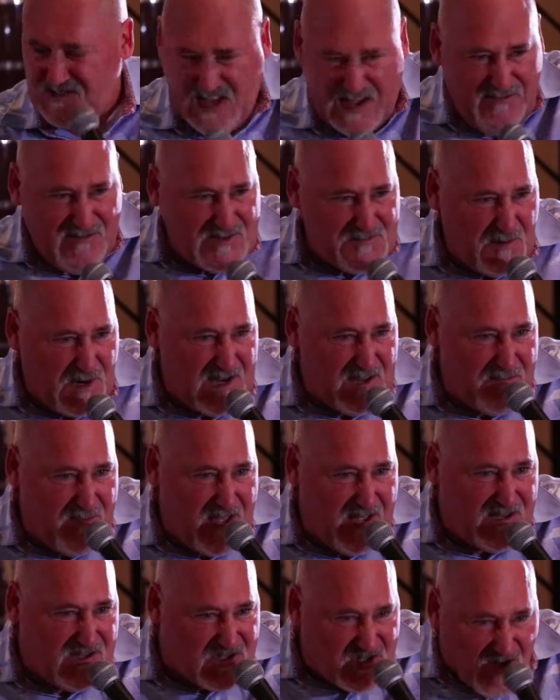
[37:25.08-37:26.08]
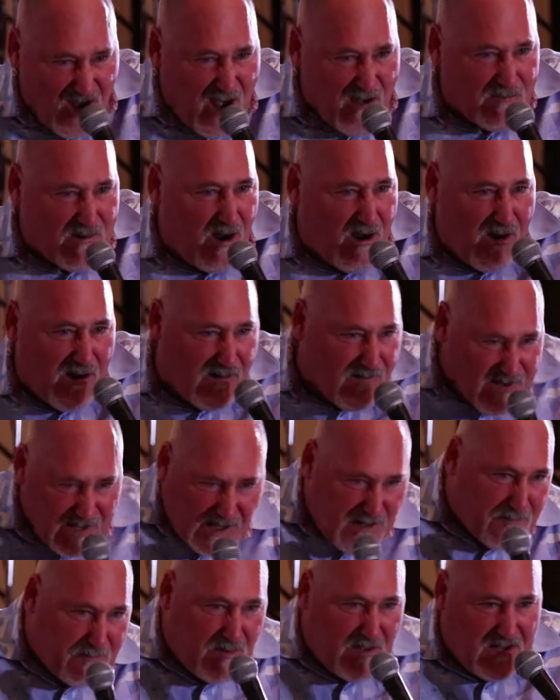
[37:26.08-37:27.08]
David's mighty man, Shamgar,
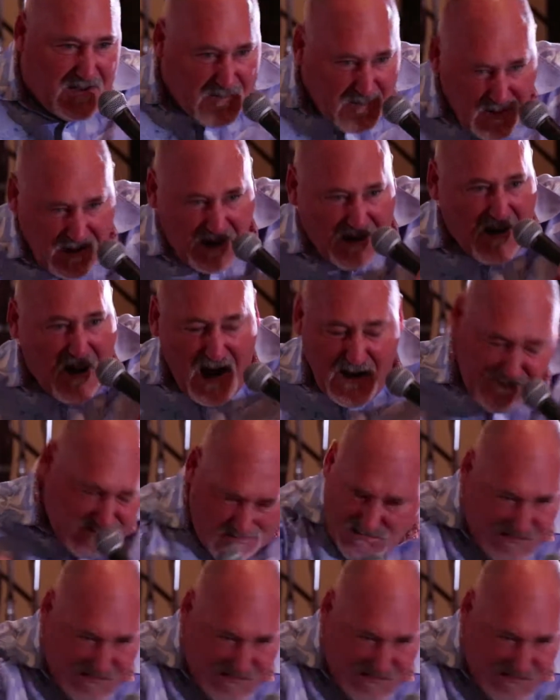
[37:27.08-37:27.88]
in a pit with a lion.